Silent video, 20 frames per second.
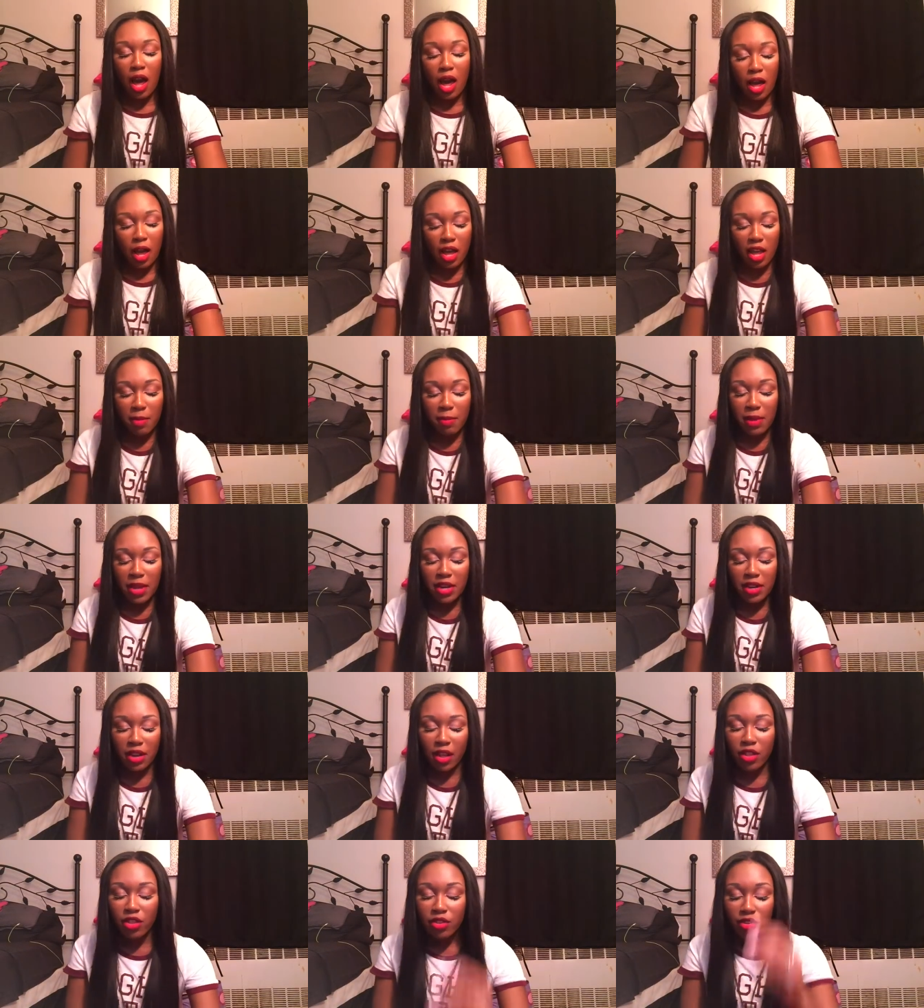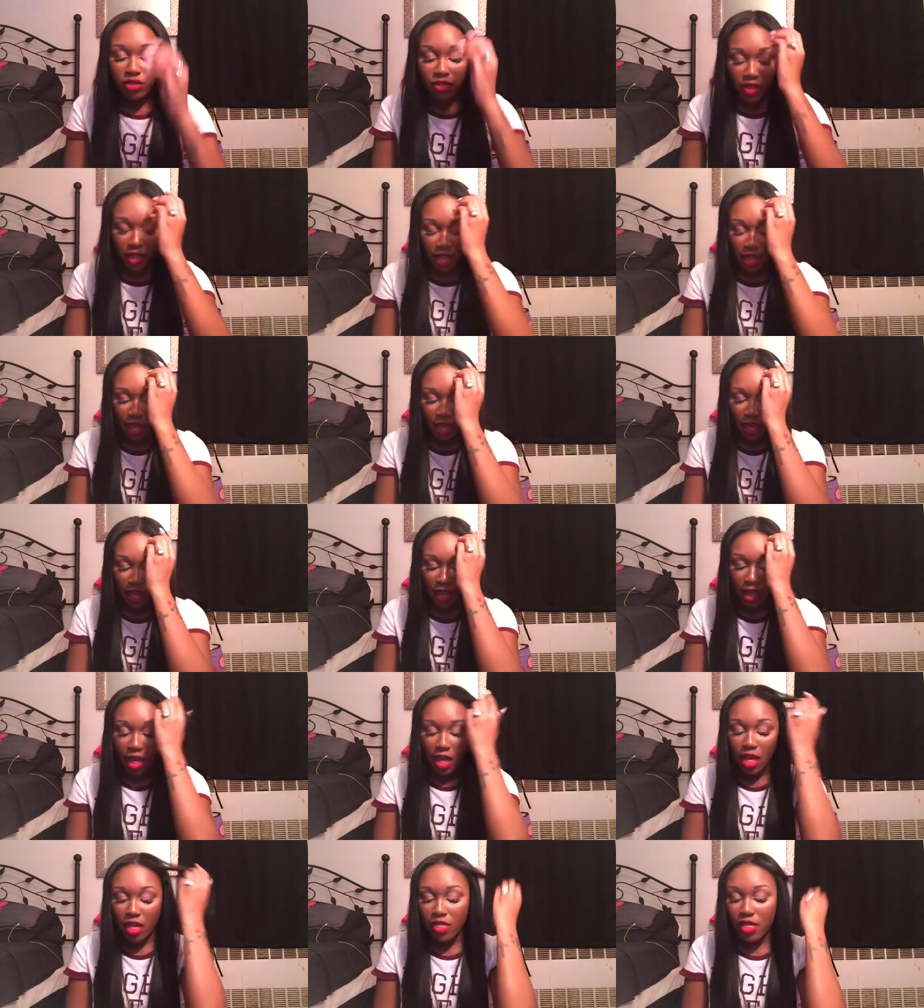um another thing
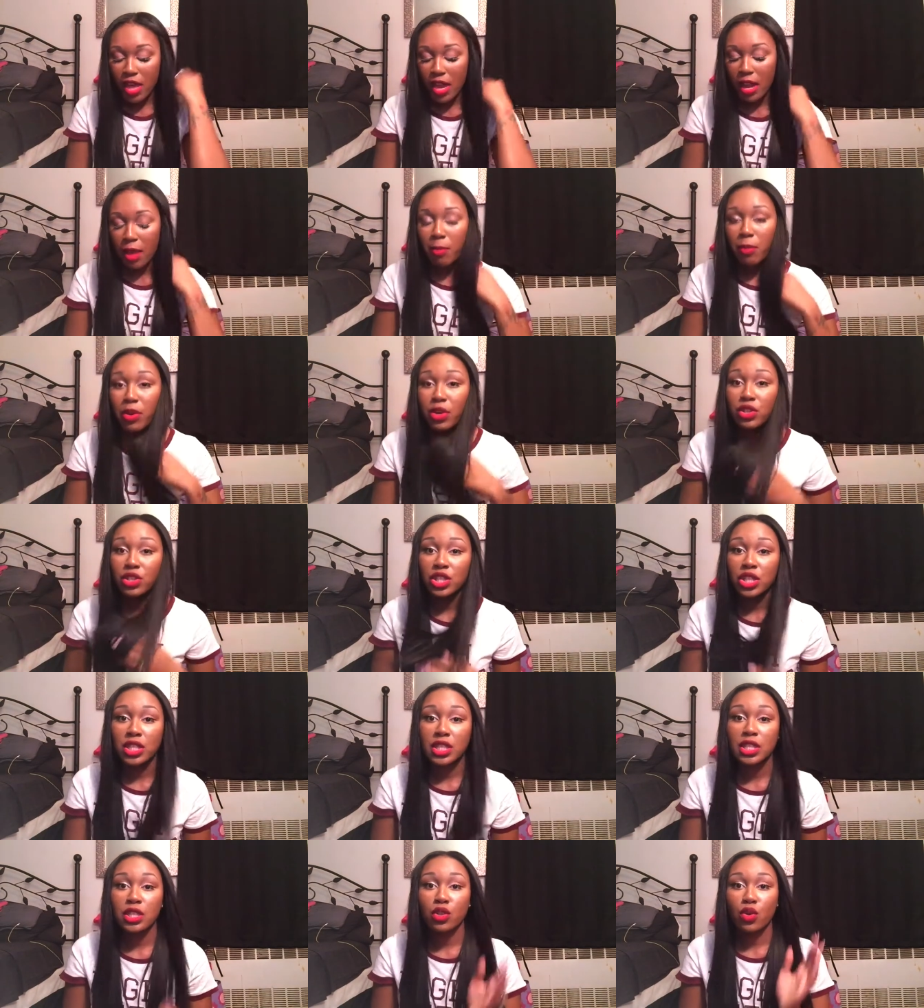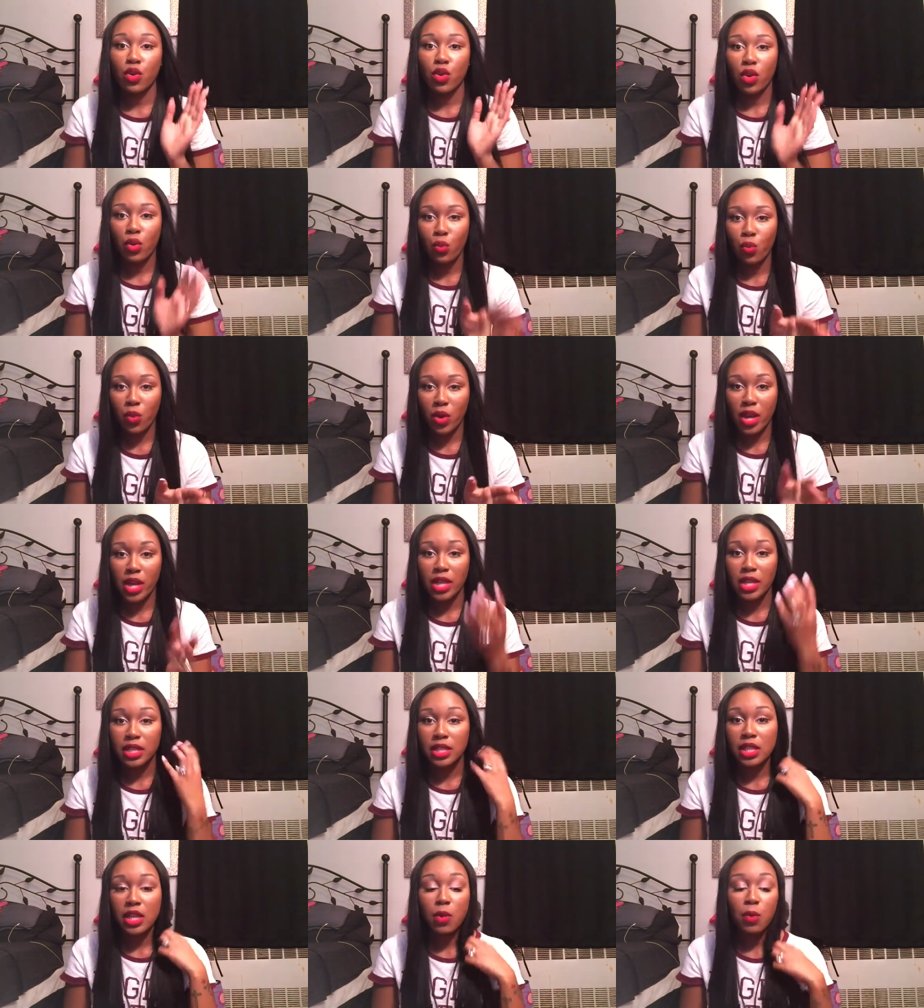that i purchased
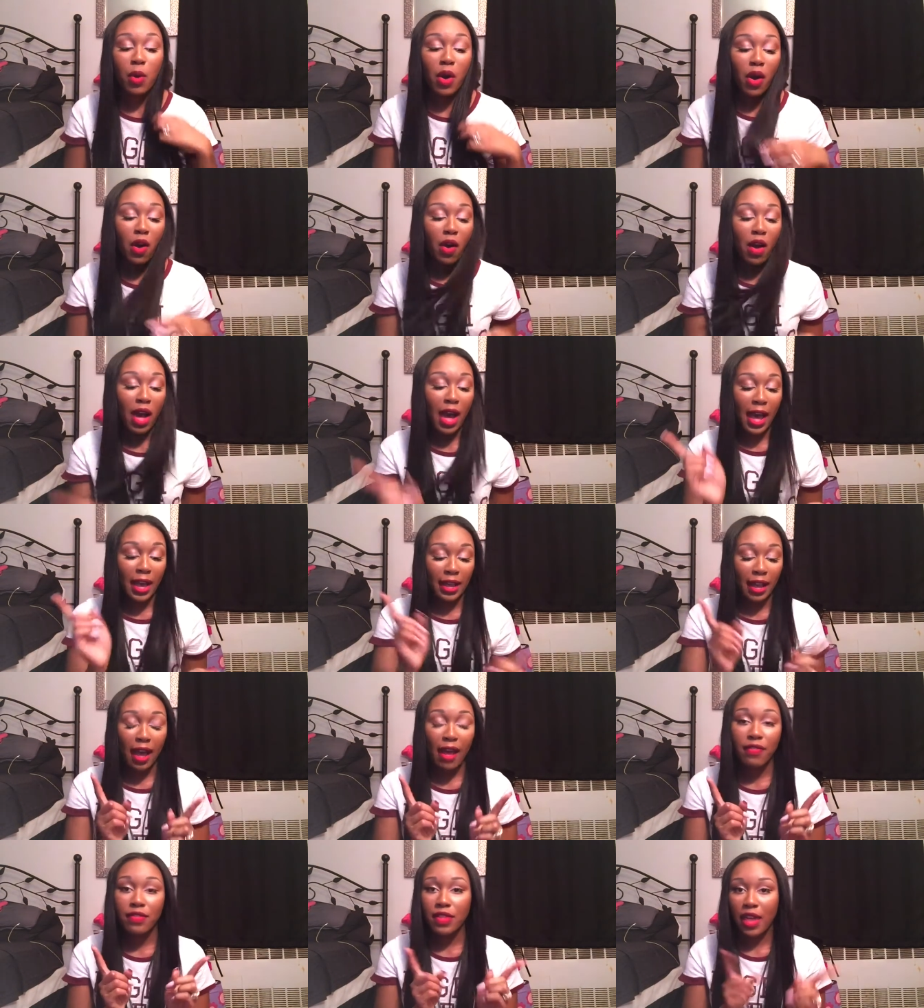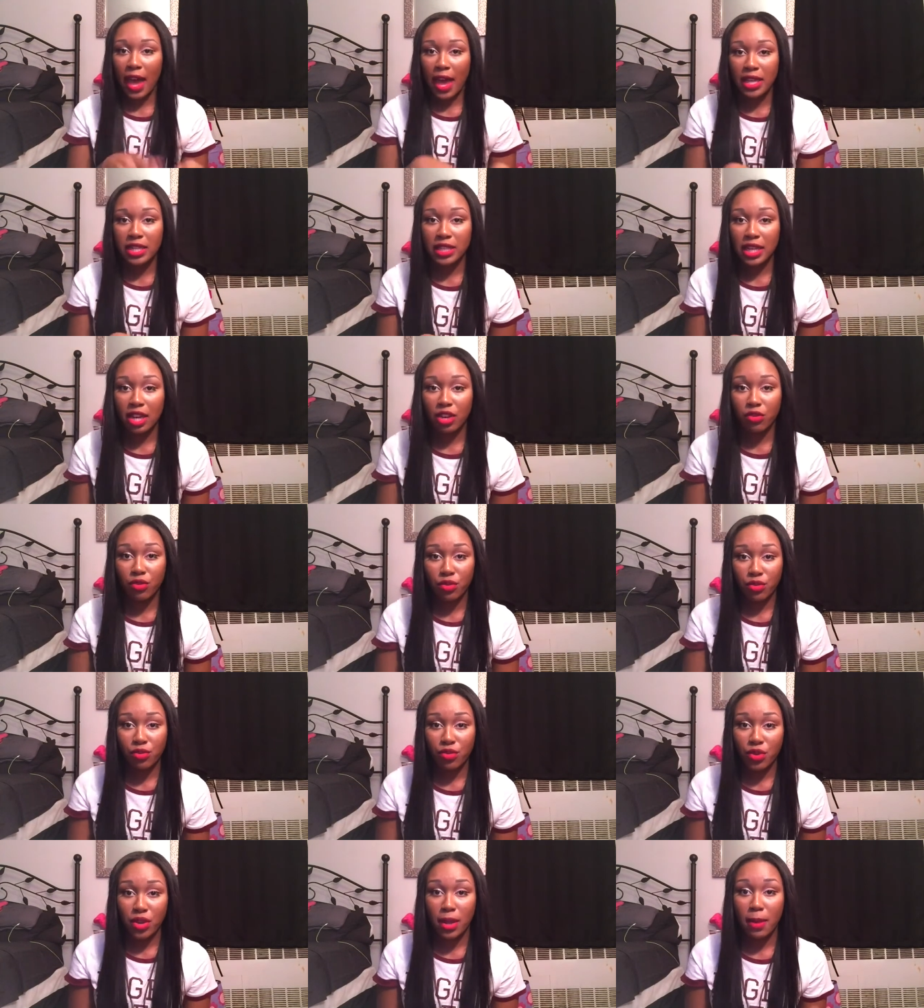was well i got the eyeshadow for
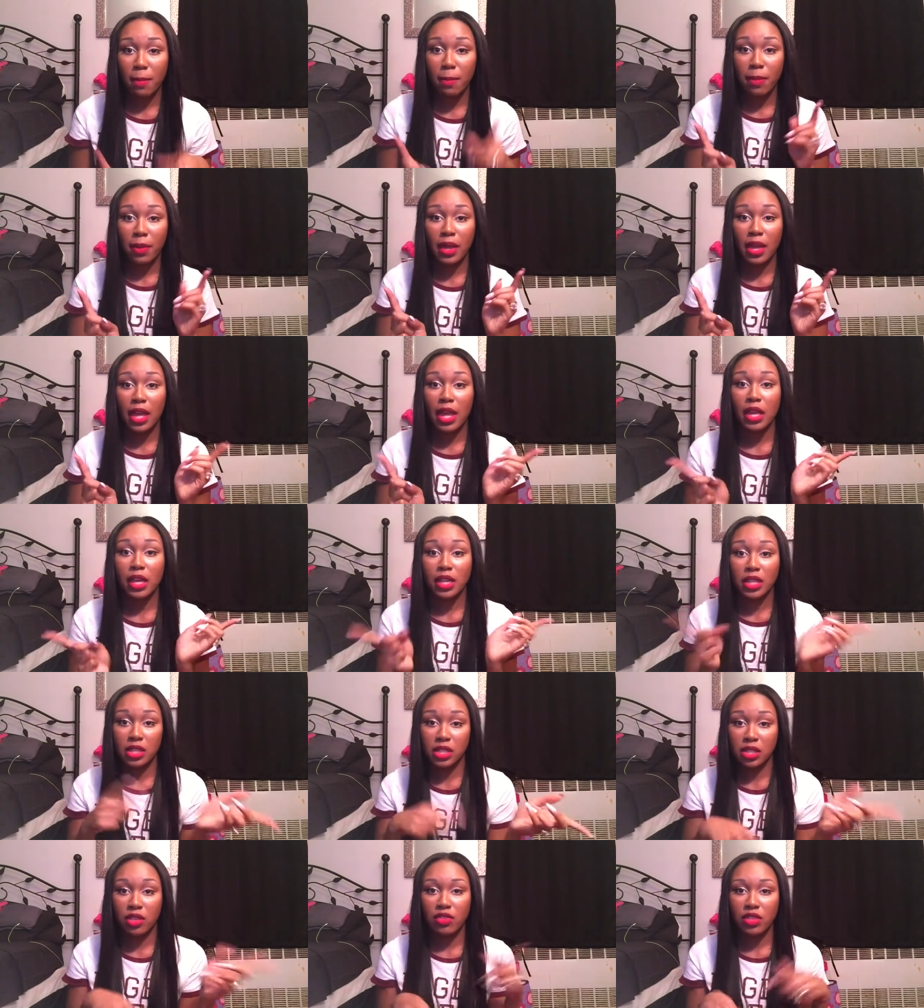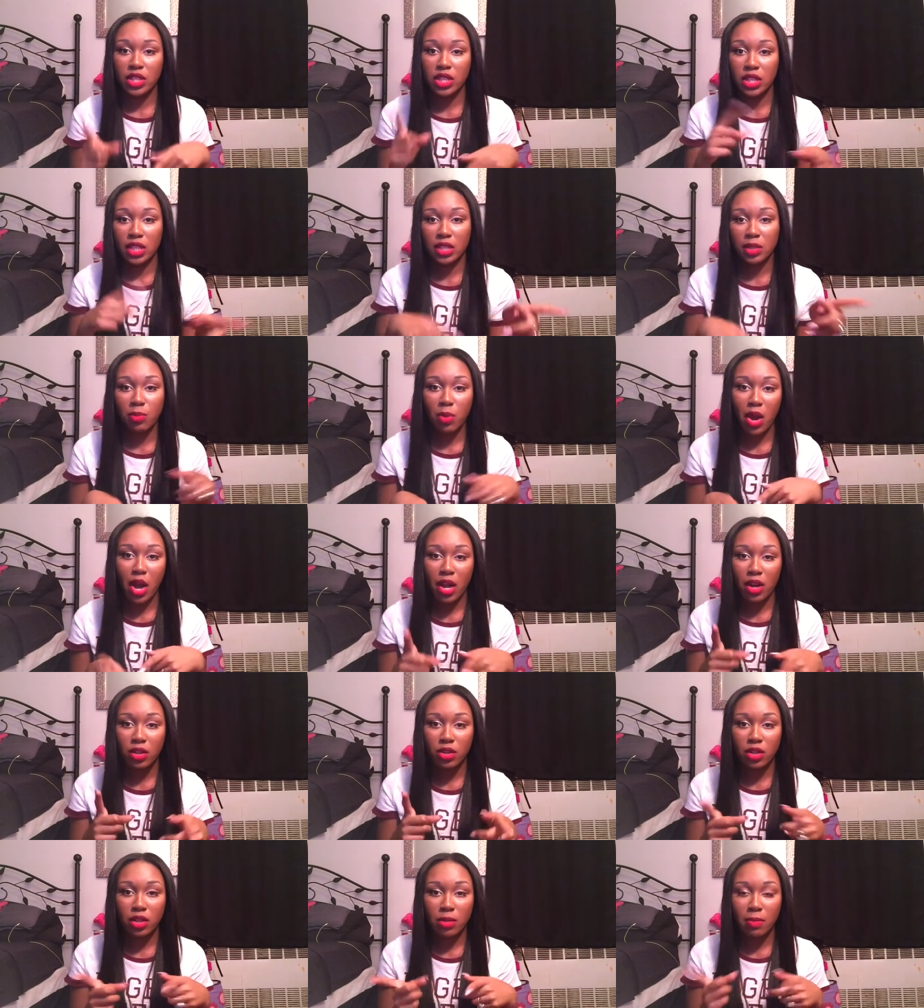free but because of the six
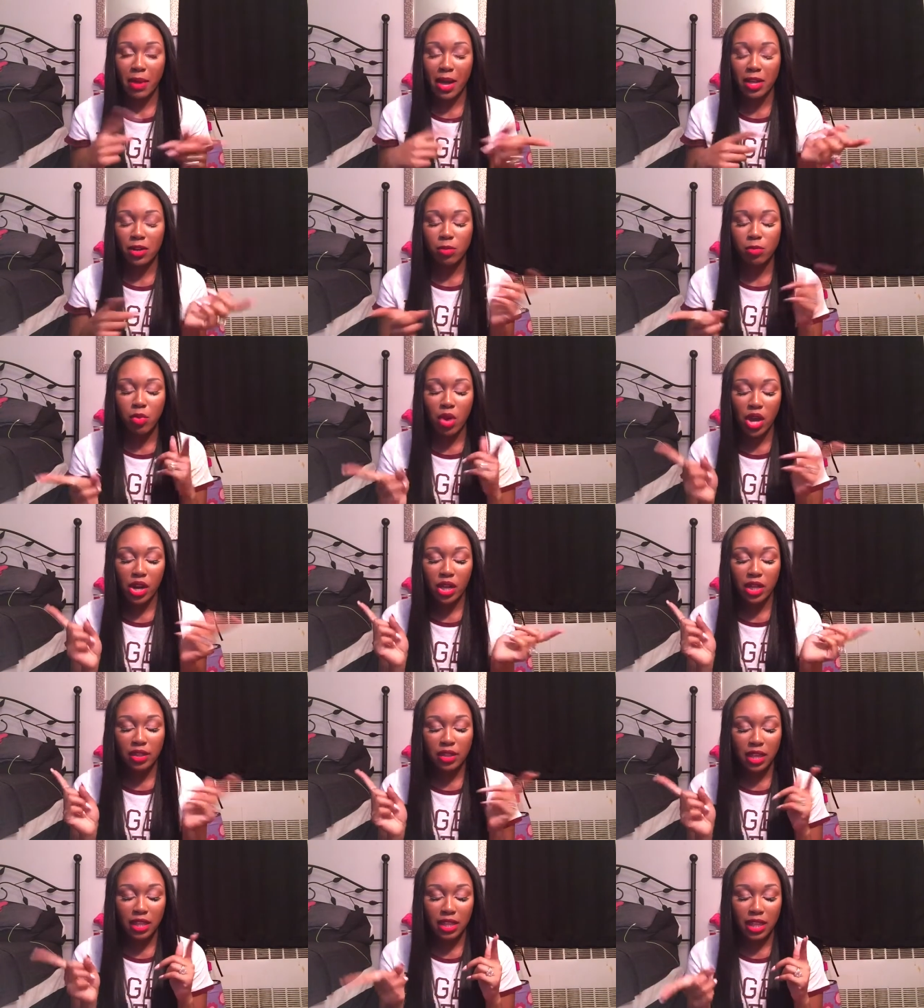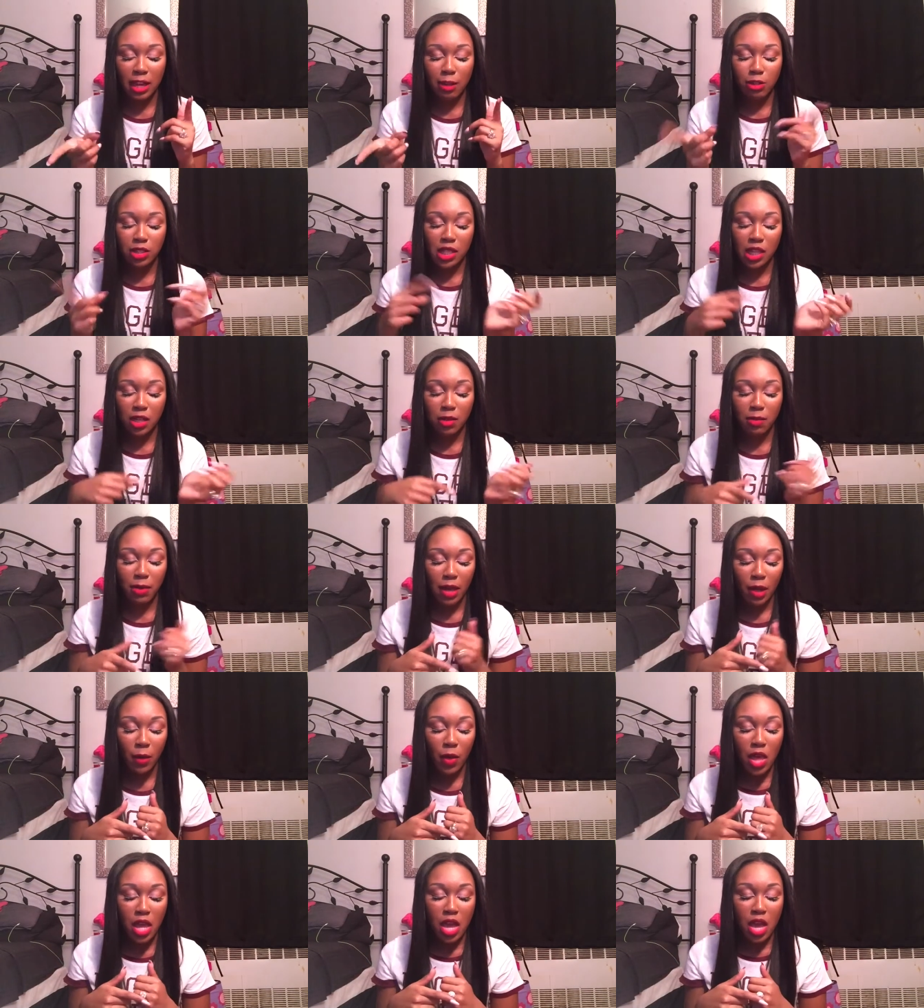product bottle product thing that i was telling
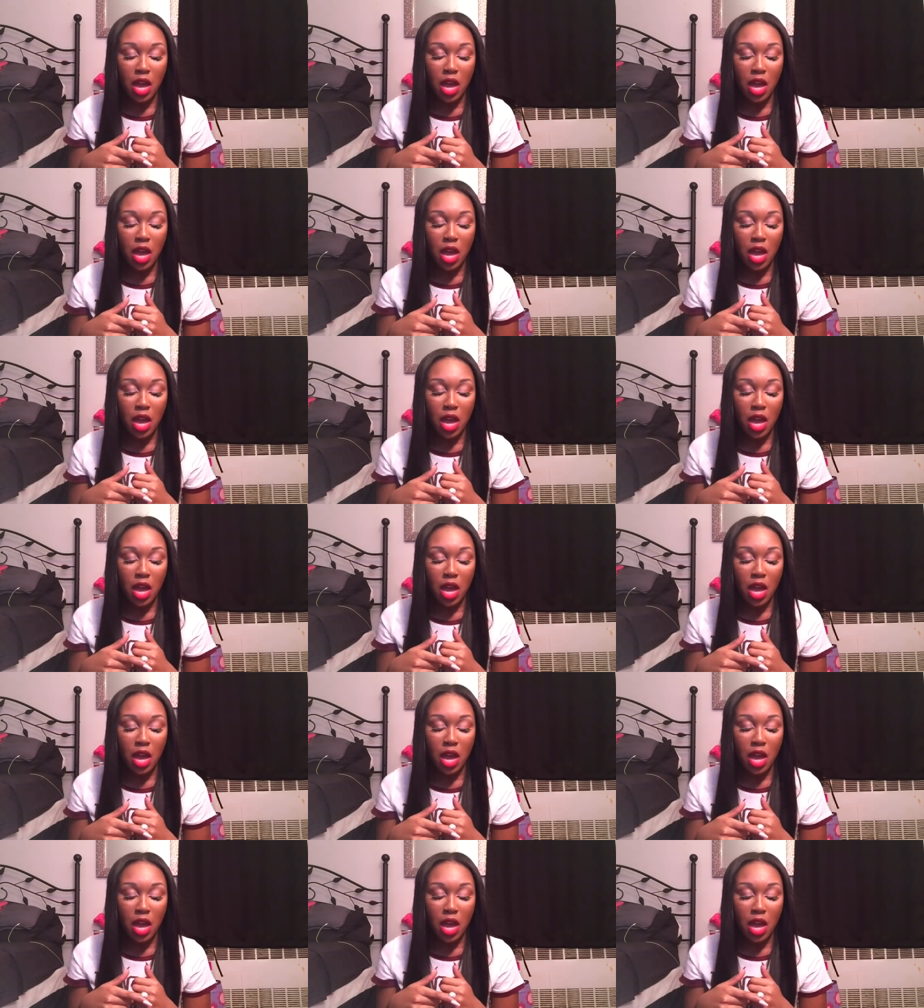about